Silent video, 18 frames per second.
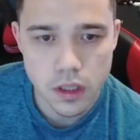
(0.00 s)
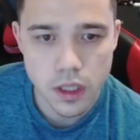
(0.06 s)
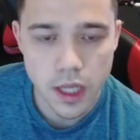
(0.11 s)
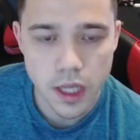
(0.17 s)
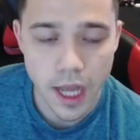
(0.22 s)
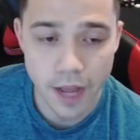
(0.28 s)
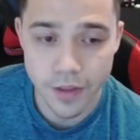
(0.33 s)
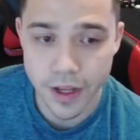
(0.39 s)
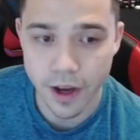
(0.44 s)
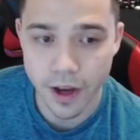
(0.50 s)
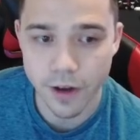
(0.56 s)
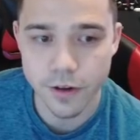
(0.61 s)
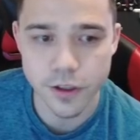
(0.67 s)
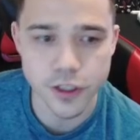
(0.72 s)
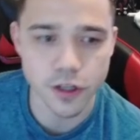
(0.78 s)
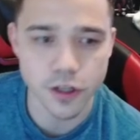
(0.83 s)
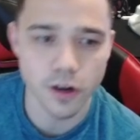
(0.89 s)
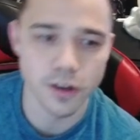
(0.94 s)
And they
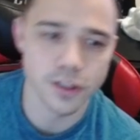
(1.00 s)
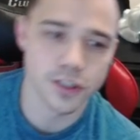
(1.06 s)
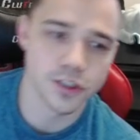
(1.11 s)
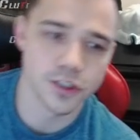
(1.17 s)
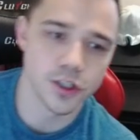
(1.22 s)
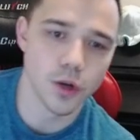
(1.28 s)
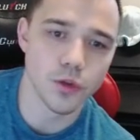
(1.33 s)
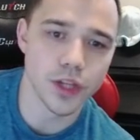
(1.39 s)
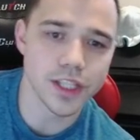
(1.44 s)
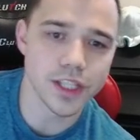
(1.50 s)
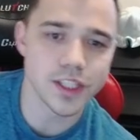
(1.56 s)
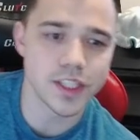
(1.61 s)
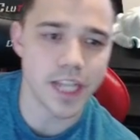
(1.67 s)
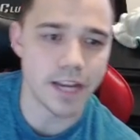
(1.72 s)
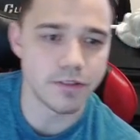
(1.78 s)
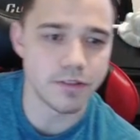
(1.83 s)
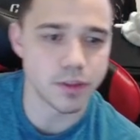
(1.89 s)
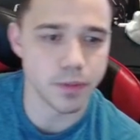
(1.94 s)
undercharge. So this
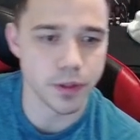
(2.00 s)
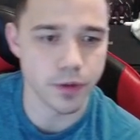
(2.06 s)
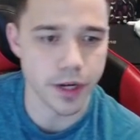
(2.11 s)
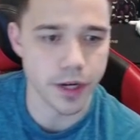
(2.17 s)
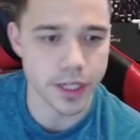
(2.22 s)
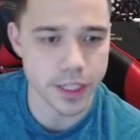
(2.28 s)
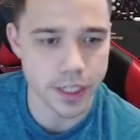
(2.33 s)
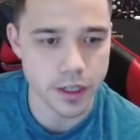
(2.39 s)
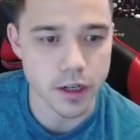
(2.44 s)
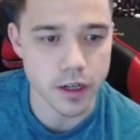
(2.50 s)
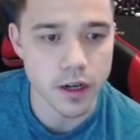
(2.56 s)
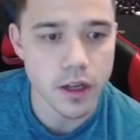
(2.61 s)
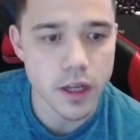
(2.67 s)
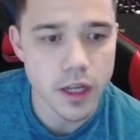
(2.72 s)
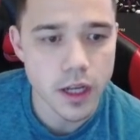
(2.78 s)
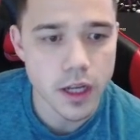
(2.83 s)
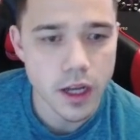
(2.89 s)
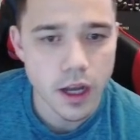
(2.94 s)
saves me right here.
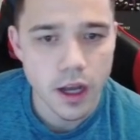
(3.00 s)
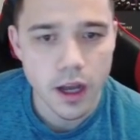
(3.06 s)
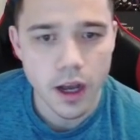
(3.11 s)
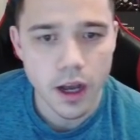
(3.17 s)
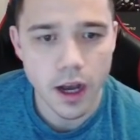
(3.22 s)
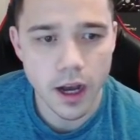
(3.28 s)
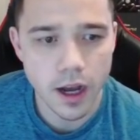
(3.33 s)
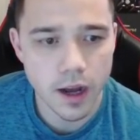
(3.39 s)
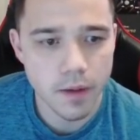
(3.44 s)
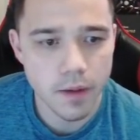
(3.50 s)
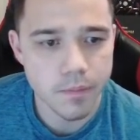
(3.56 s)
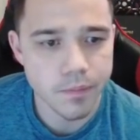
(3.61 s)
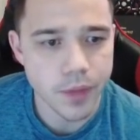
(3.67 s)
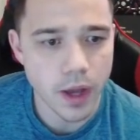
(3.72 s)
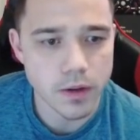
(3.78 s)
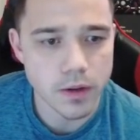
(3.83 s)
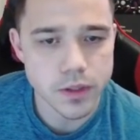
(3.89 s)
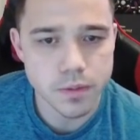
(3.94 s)
I
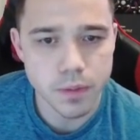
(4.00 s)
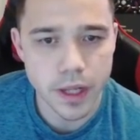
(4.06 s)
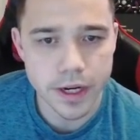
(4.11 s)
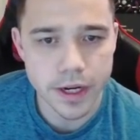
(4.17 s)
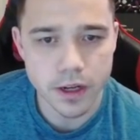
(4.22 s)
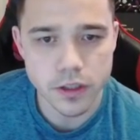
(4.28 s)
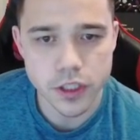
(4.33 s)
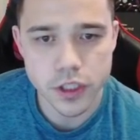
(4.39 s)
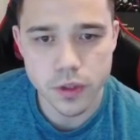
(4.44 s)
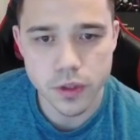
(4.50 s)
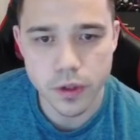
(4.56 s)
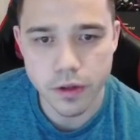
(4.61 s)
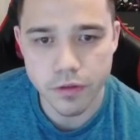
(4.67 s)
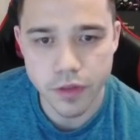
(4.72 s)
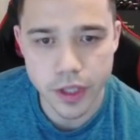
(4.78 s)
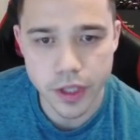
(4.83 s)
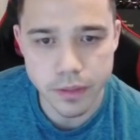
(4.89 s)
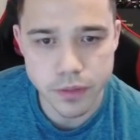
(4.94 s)
was planning on just throwing a
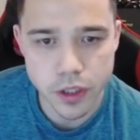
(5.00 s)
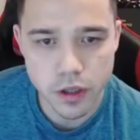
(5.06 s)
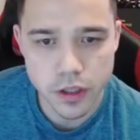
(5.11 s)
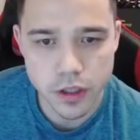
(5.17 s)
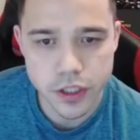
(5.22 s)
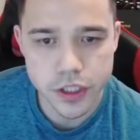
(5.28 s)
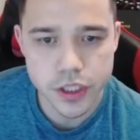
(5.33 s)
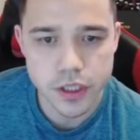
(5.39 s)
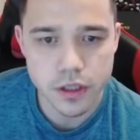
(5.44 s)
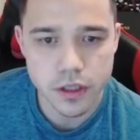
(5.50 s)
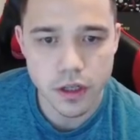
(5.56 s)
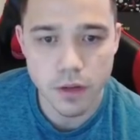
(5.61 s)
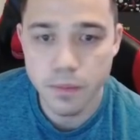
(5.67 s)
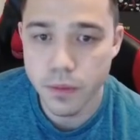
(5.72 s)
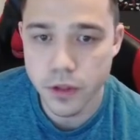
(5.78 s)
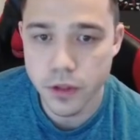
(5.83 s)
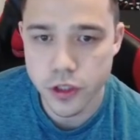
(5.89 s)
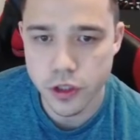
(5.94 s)
flame charge,
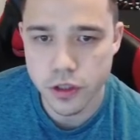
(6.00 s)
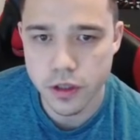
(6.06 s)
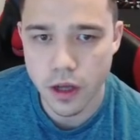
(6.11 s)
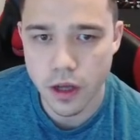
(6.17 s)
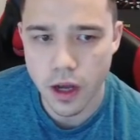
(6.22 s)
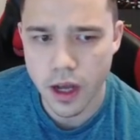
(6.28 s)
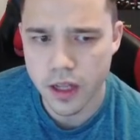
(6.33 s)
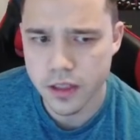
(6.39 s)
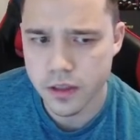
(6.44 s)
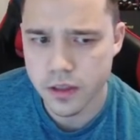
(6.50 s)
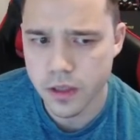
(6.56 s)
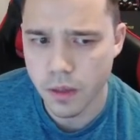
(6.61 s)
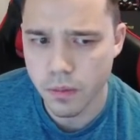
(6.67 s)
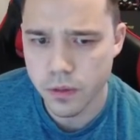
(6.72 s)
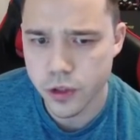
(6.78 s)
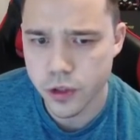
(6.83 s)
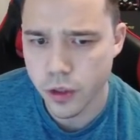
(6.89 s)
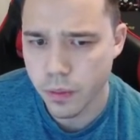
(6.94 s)

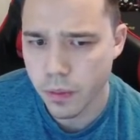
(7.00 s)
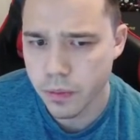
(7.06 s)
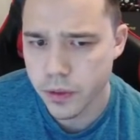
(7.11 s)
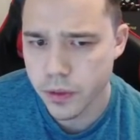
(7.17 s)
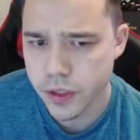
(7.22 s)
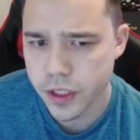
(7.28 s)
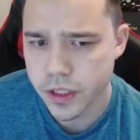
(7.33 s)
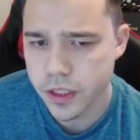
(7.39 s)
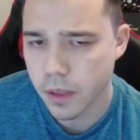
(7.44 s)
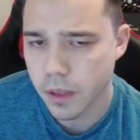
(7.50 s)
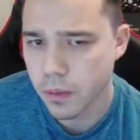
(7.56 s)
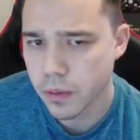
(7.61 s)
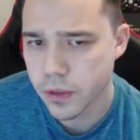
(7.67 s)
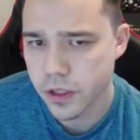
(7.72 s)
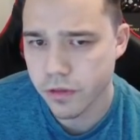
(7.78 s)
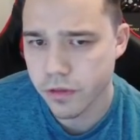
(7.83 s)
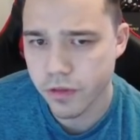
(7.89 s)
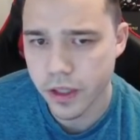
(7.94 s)
triple boosted, double
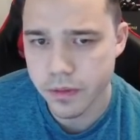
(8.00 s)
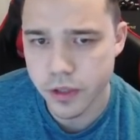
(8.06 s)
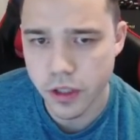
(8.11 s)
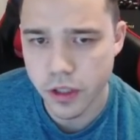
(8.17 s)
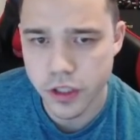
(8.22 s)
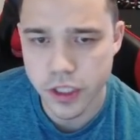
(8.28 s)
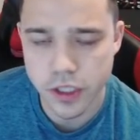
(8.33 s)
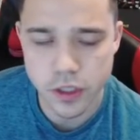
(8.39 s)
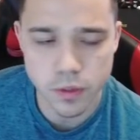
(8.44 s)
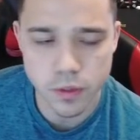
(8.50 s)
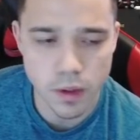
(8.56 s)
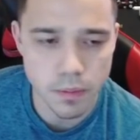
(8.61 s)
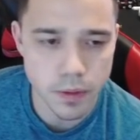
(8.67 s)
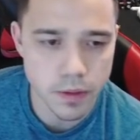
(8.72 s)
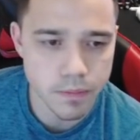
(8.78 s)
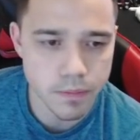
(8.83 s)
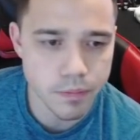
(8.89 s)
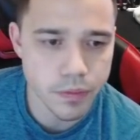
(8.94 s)
boosted flame charge at the
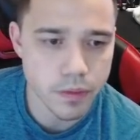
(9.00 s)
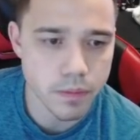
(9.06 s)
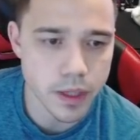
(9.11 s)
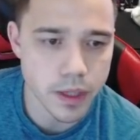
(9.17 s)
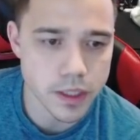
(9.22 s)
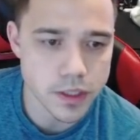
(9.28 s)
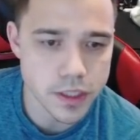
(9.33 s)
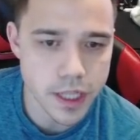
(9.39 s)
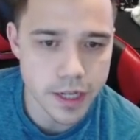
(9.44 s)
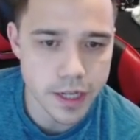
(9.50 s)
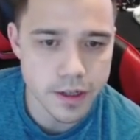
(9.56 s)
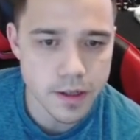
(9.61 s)
Swampert, but instead